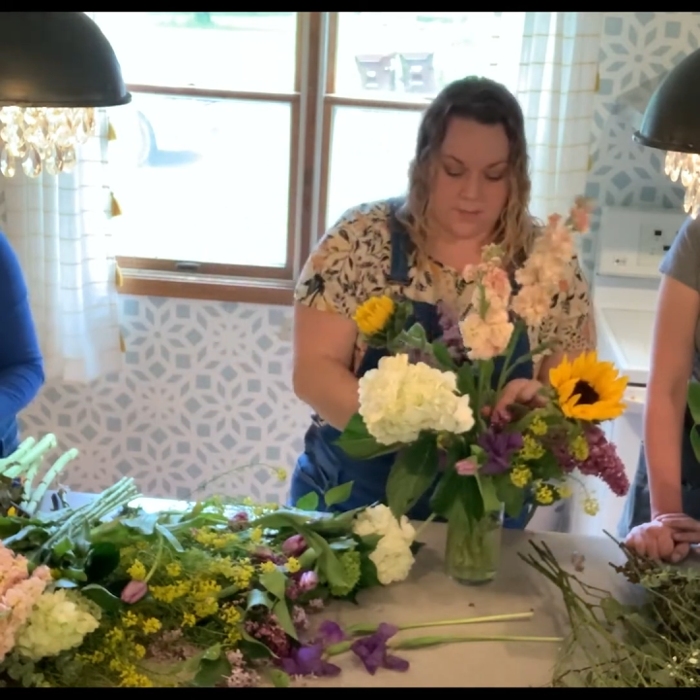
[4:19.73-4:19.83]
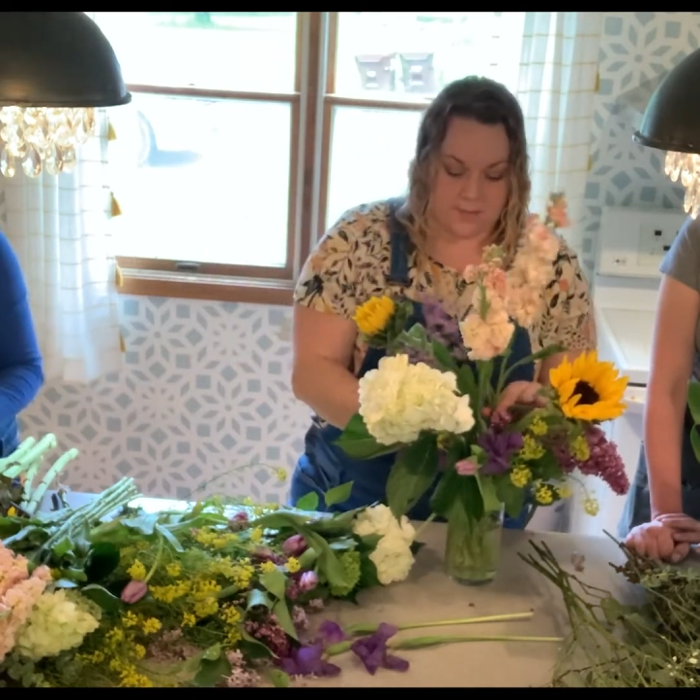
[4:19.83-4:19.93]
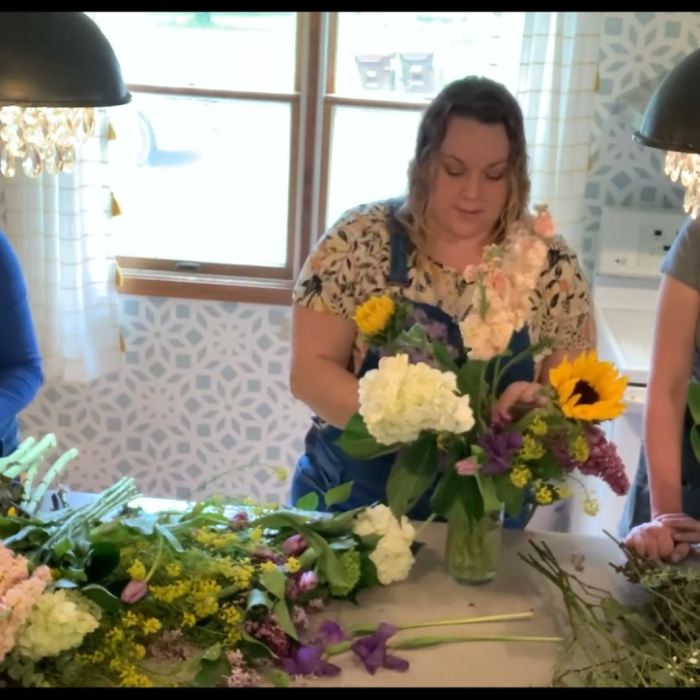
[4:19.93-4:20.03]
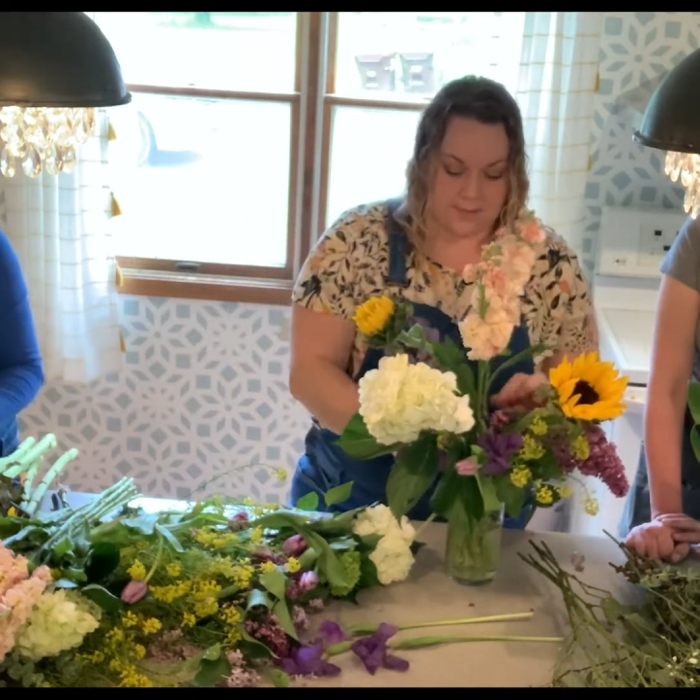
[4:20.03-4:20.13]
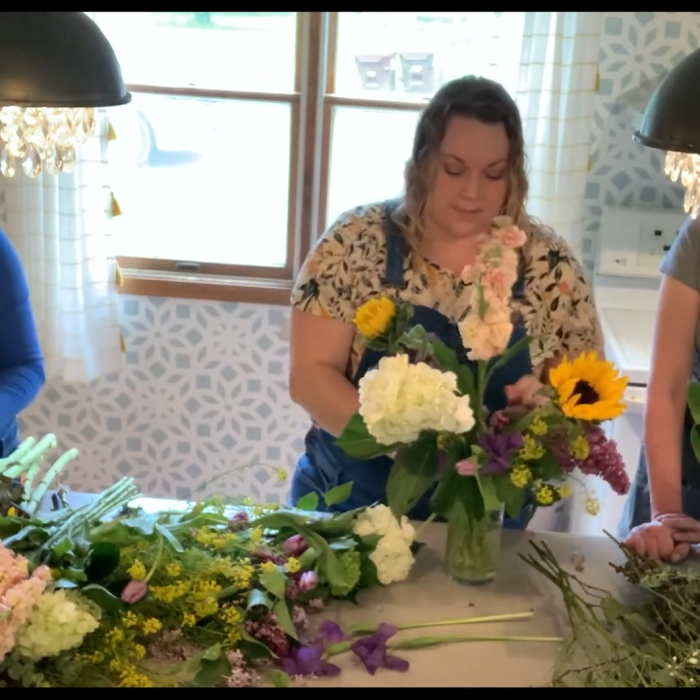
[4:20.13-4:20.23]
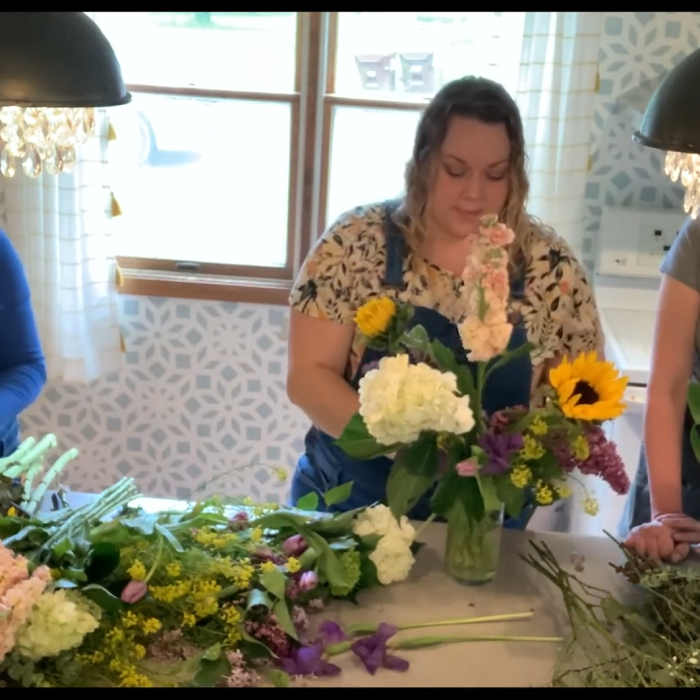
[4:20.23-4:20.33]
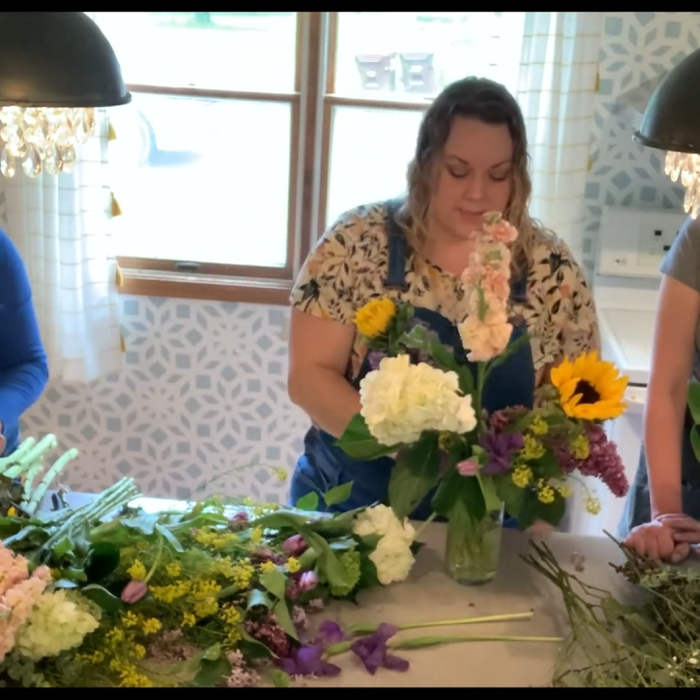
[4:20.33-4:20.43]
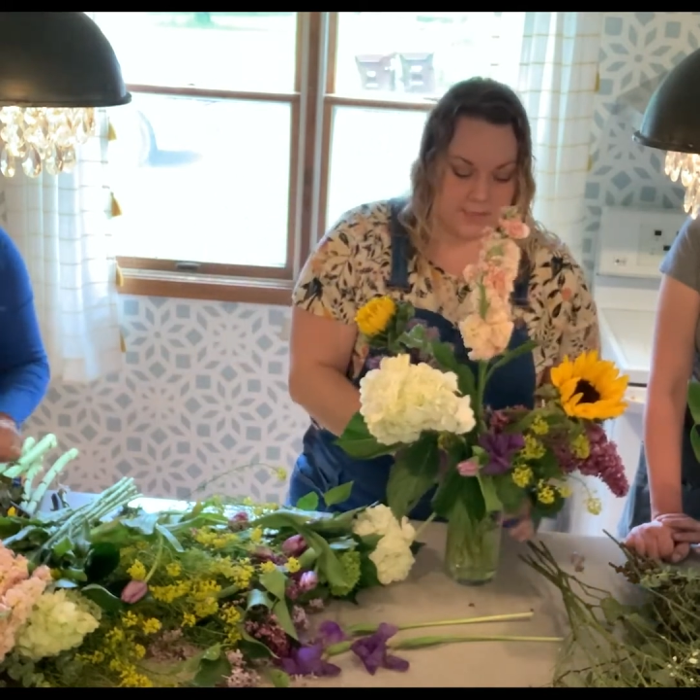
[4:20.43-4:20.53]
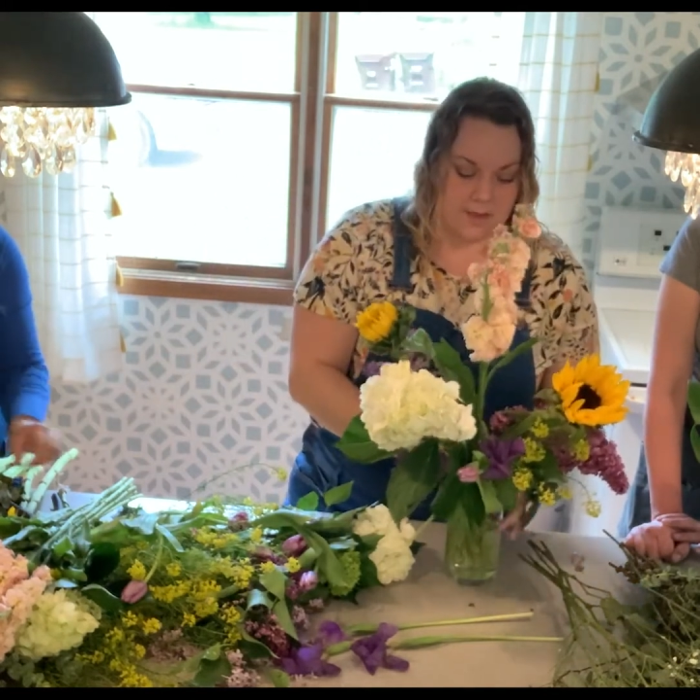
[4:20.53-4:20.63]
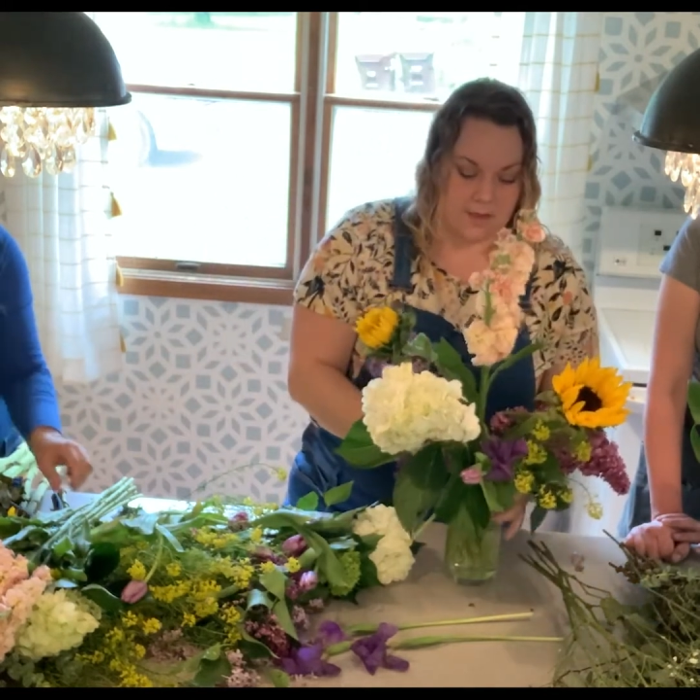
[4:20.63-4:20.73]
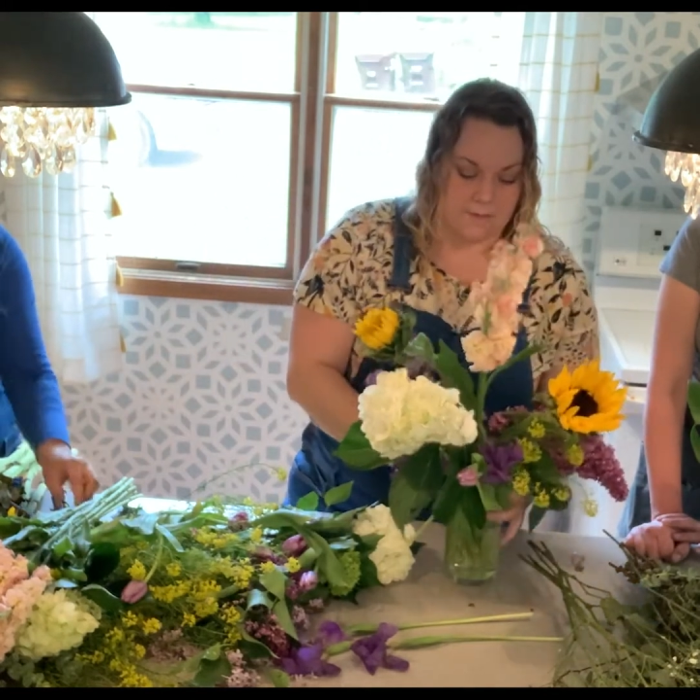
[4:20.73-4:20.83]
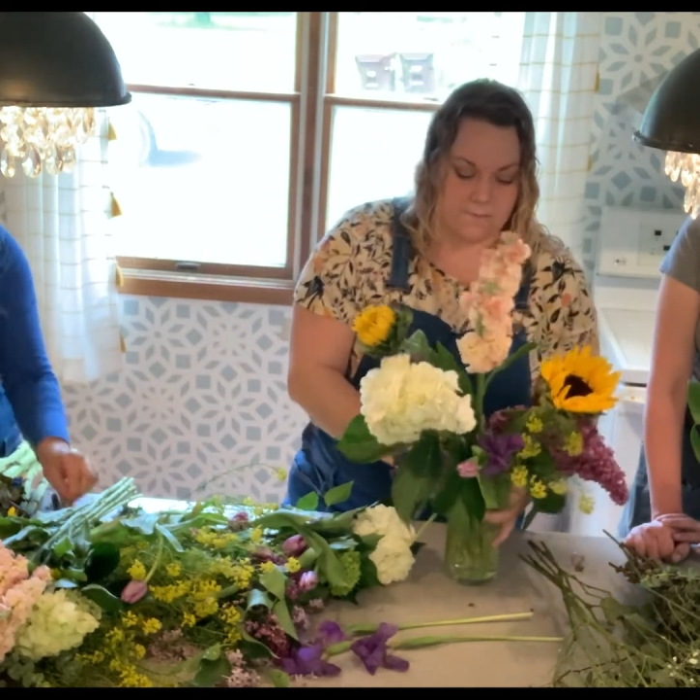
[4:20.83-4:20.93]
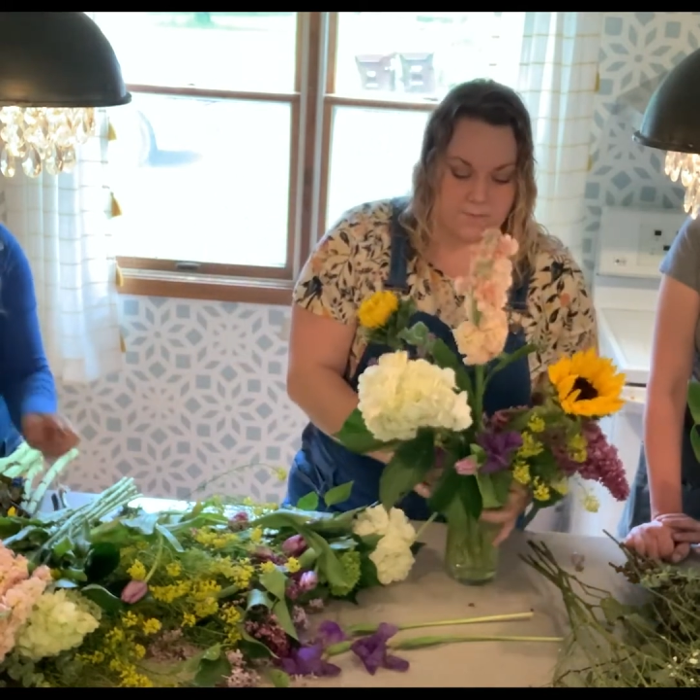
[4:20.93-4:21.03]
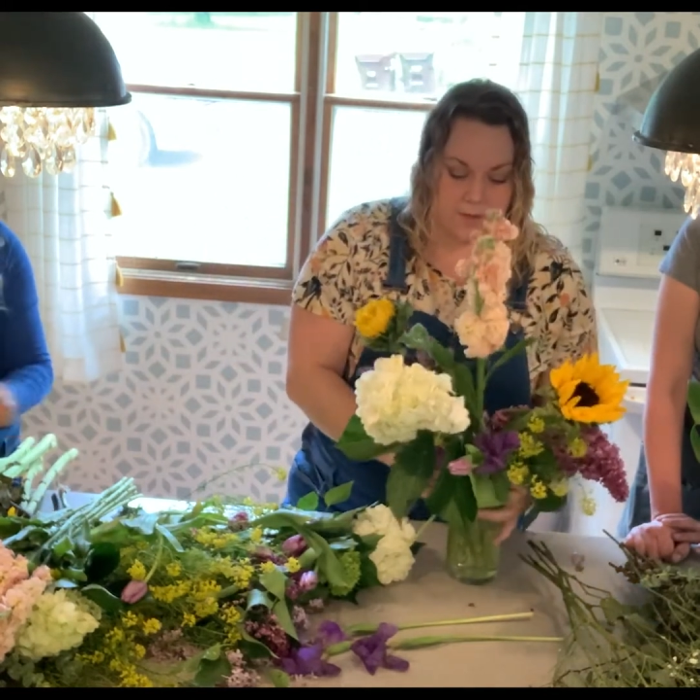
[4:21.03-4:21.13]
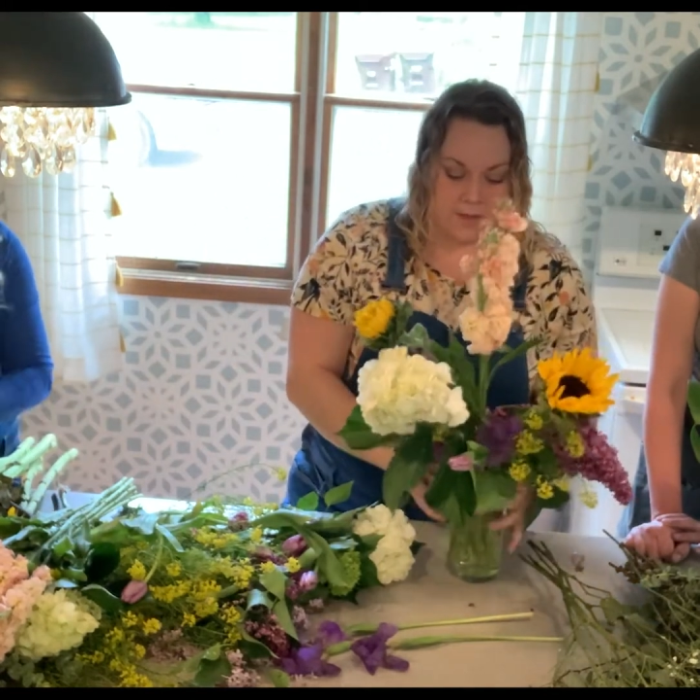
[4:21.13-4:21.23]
cognizant of